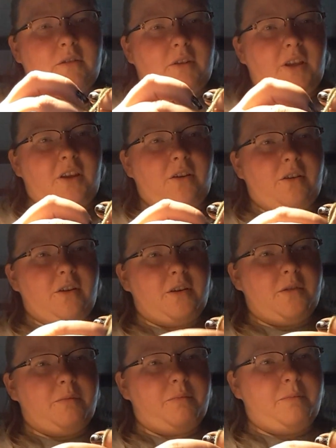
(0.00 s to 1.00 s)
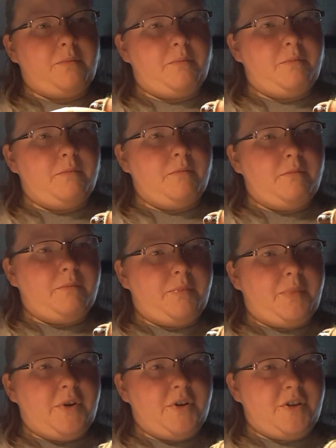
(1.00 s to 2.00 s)
like you're gonna
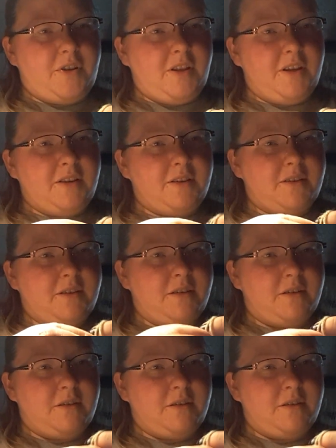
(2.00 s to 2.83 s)
push this